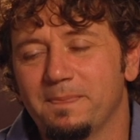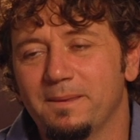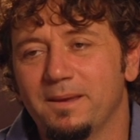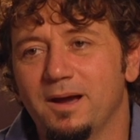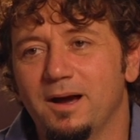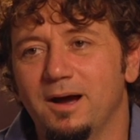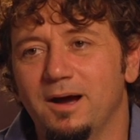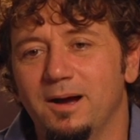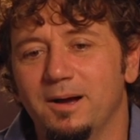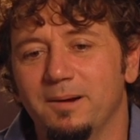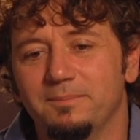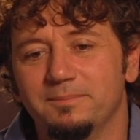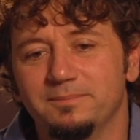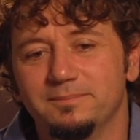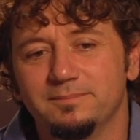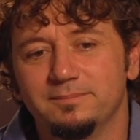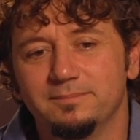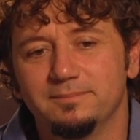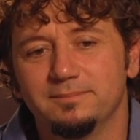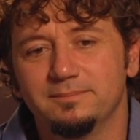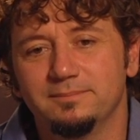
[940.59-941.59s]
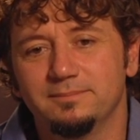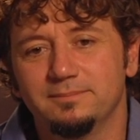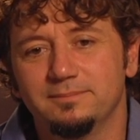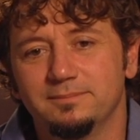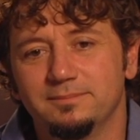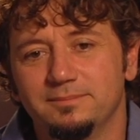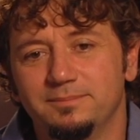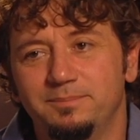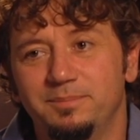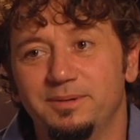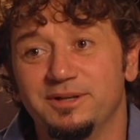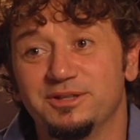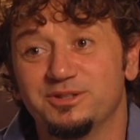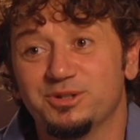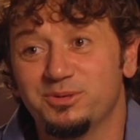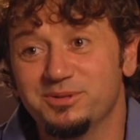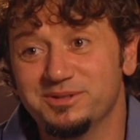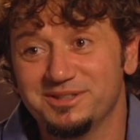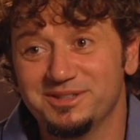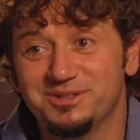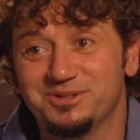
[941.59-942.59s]
But it's
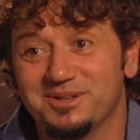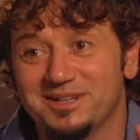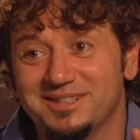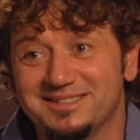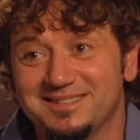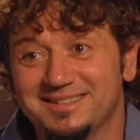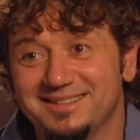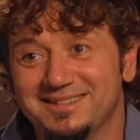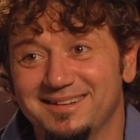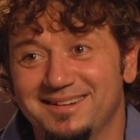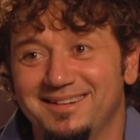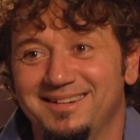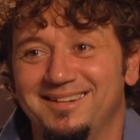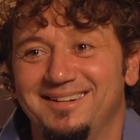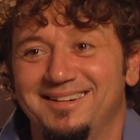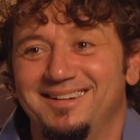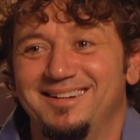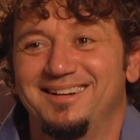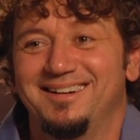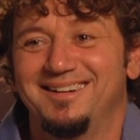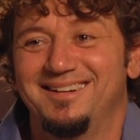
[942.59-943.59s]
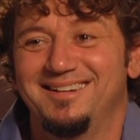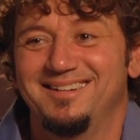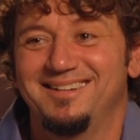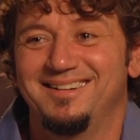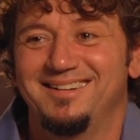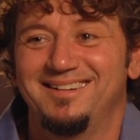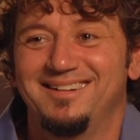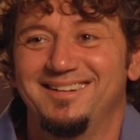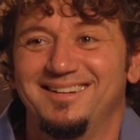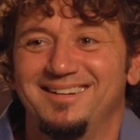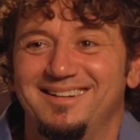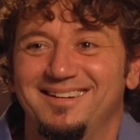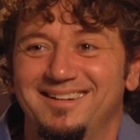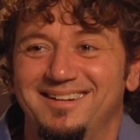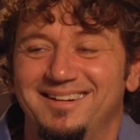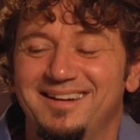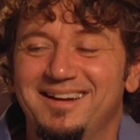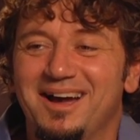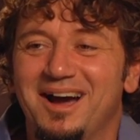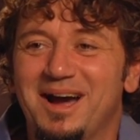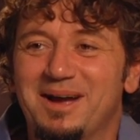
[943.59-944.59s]
always interesting.
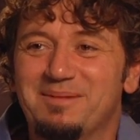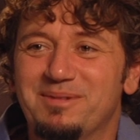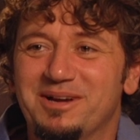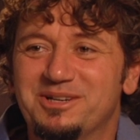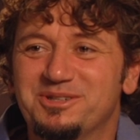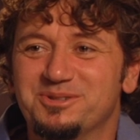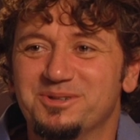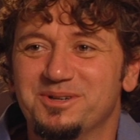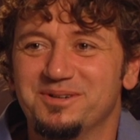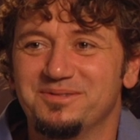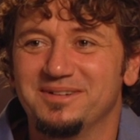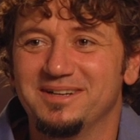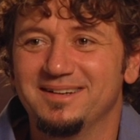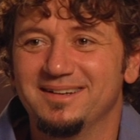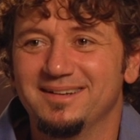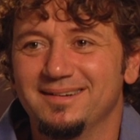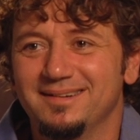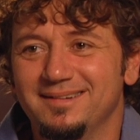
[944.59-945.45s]
I make sure of it.